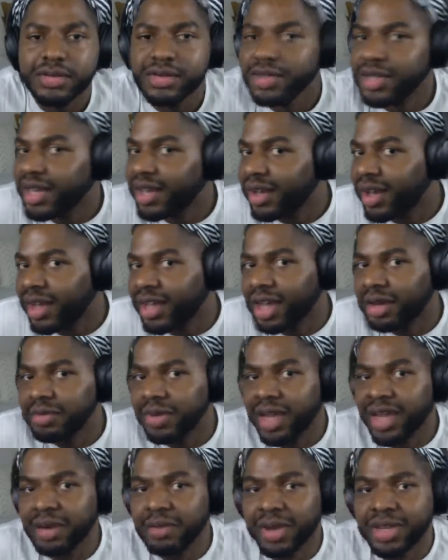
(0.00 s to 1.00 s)
Yeah, I cut
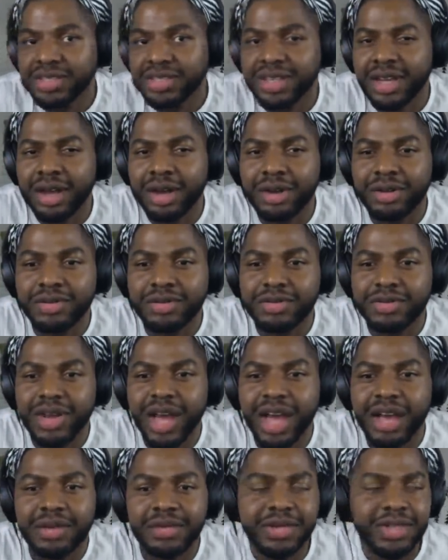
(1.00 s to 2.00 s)
my hair myself. I
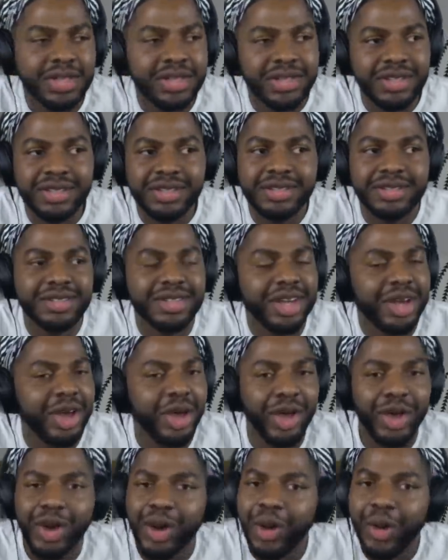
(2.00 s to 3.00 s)
have a
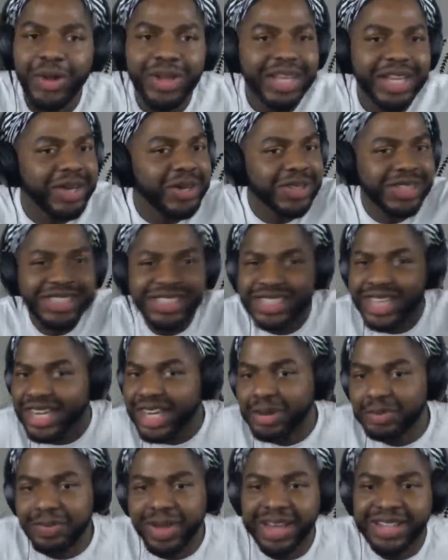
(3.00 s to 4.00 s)
whole little
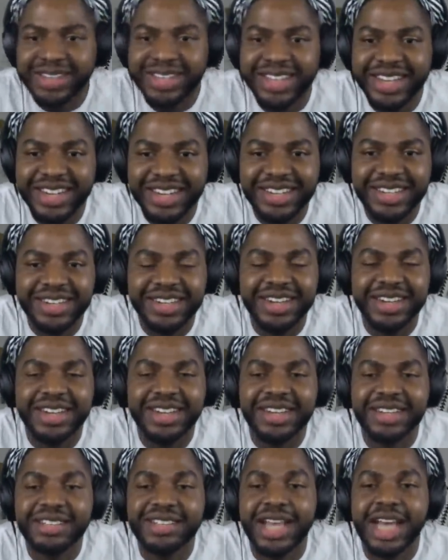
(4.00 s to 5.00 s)
setup back there.
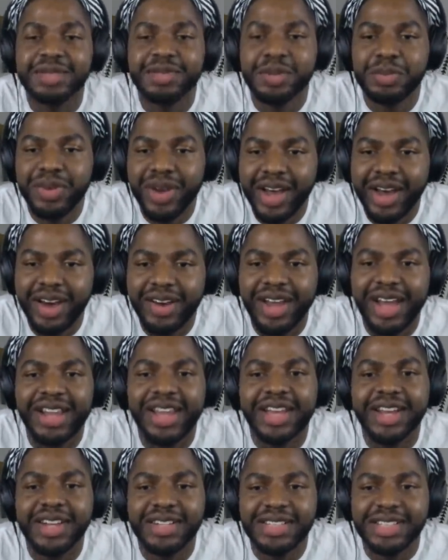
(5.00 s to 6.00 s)
Jasmine Brown, I
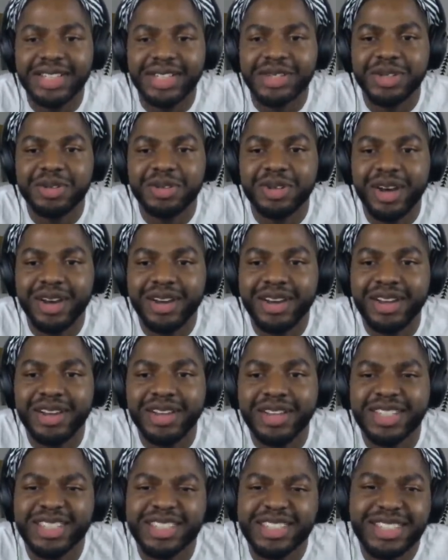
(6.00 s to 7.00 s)
like her too.
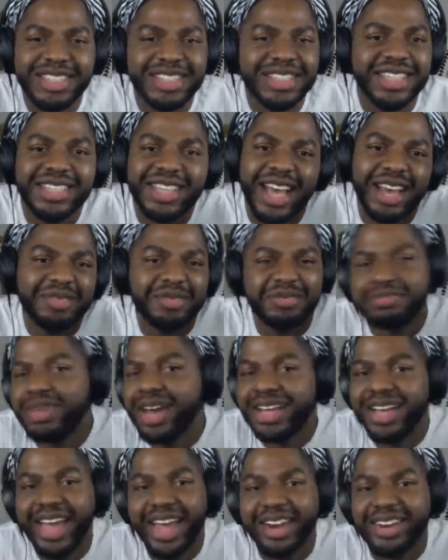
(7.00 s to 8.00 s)
She just doesn't have
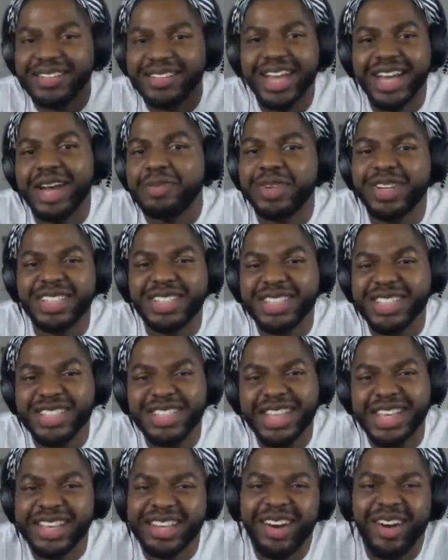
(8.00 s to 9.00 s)
my hair type, and it's just
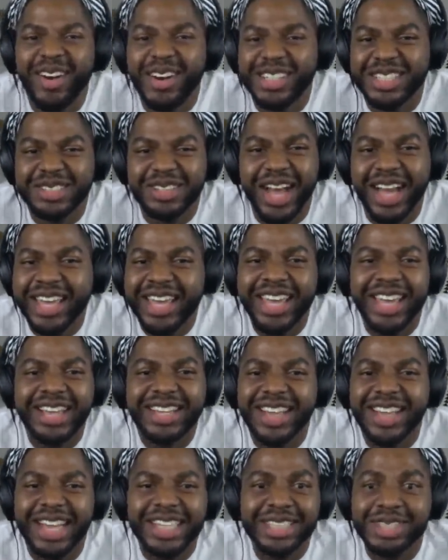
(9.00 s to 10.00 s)
like hard to. I can't
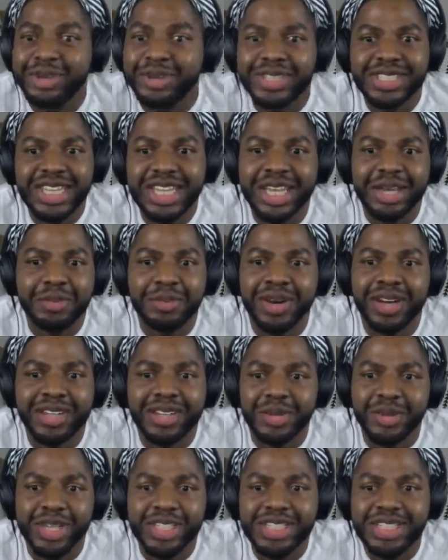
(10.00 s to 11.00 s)
like do a slick bun
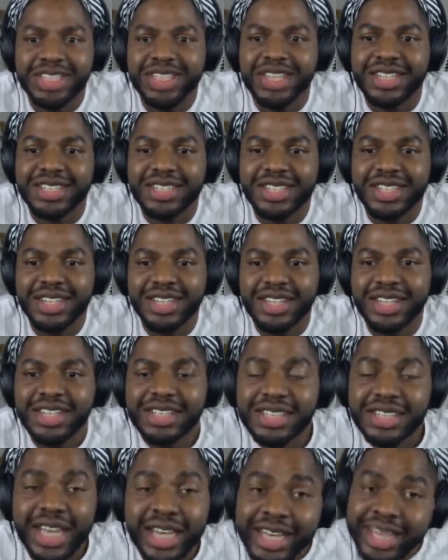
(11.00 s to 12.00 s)
the way she does.
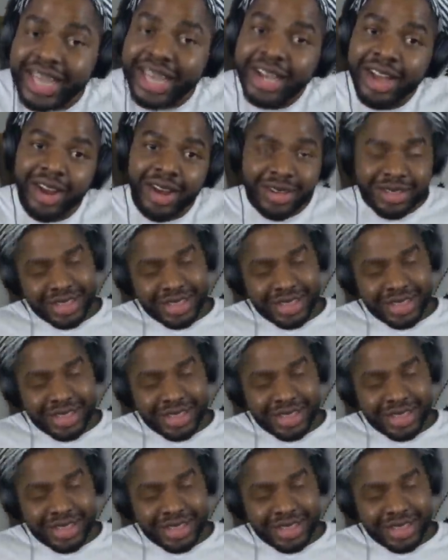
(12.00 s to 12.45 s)
She's like, "Yeah, girl.